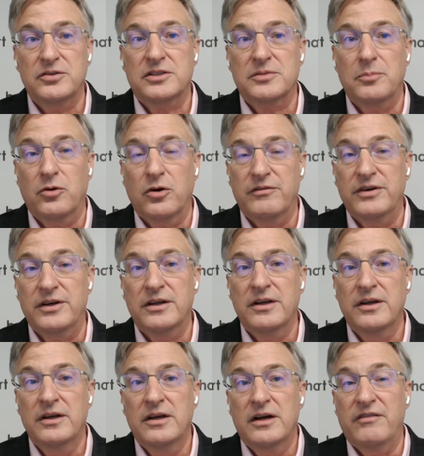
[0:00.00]
It's more of
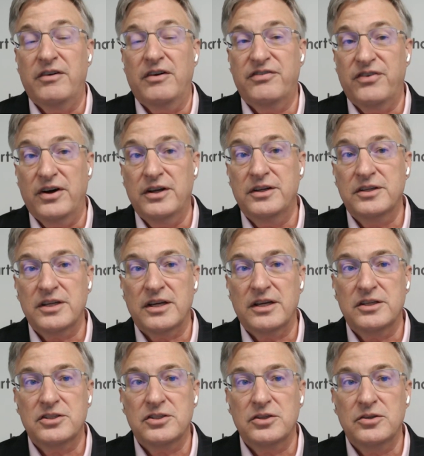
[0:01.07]
a fund
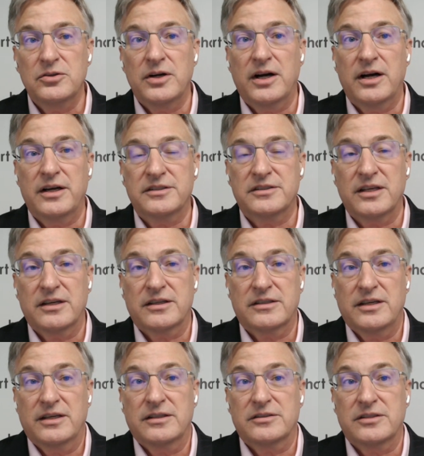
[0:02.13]
issue, as
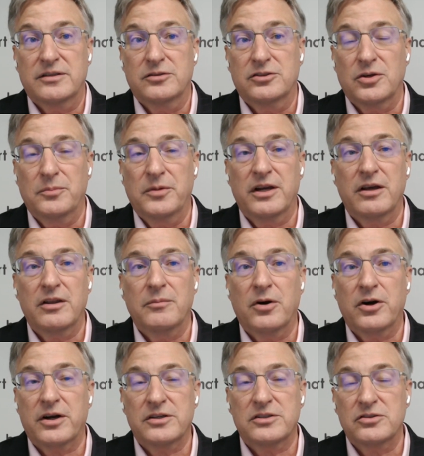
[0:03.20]
in so many other markets.